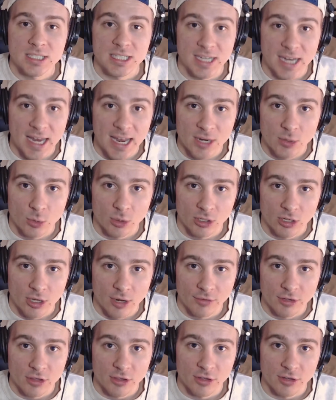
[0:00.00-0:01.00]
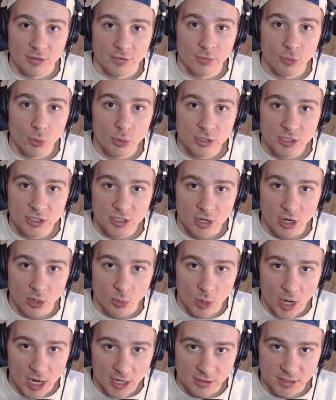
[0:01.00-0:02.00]
Today, we're covering the 4-star
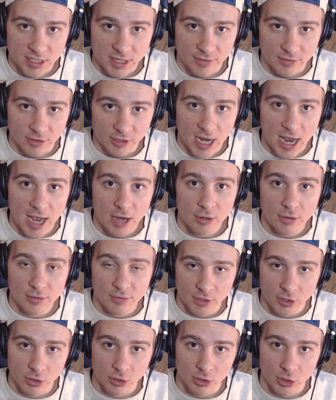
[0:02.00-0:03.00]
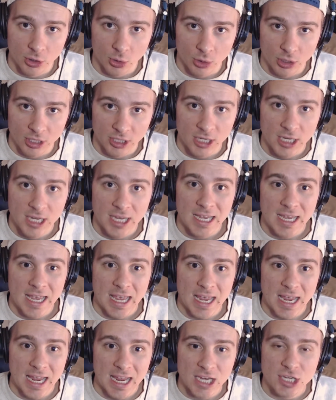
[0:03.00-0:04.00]
wide receiver out of Illinois,
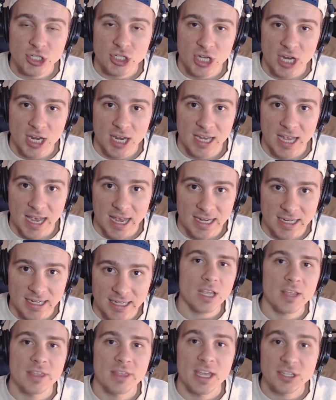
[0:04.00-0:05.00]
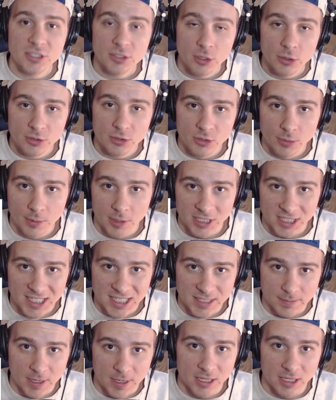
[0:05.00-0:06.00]
AJ Henning. Thanks to those who
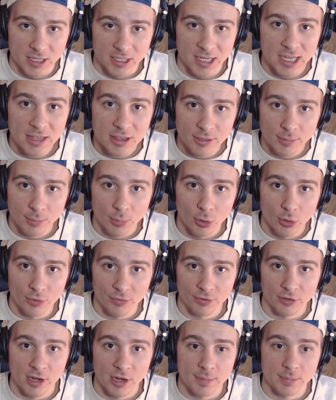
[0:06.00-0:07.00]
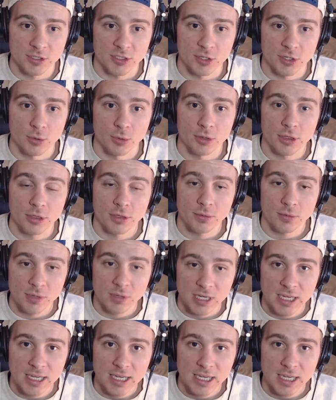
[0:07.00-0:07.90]
participated in the poll for episode 3.